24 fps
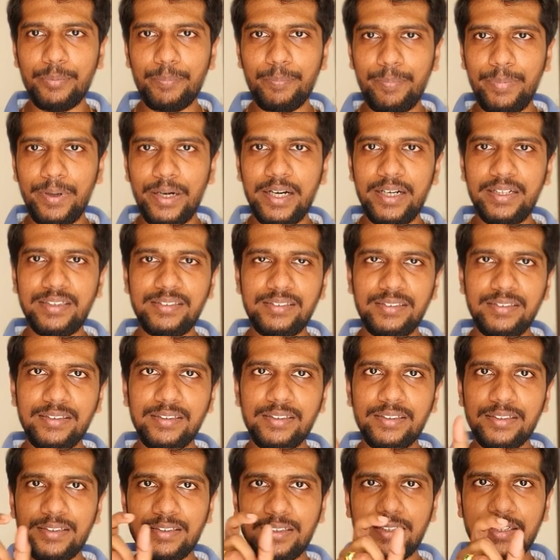blood
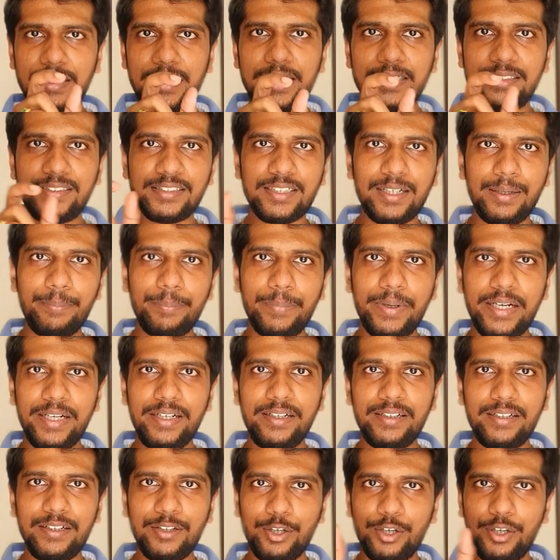gets
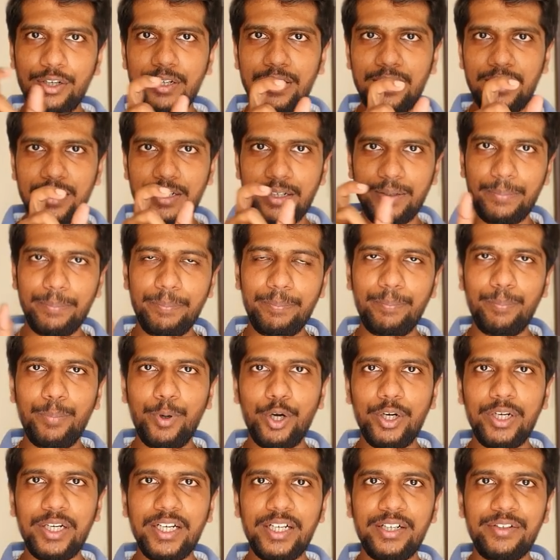combined or
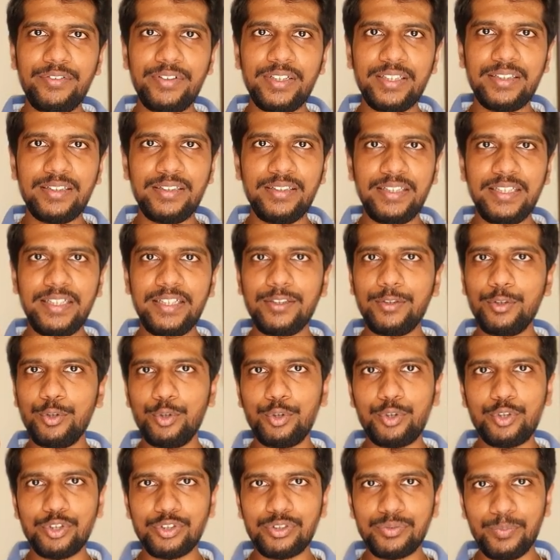bonded with the
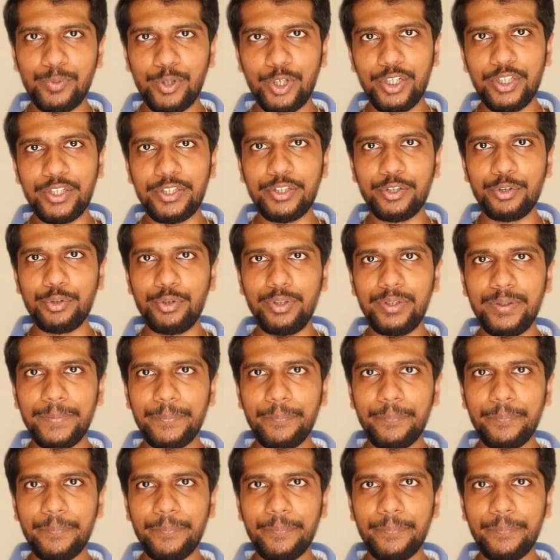glucose molecule,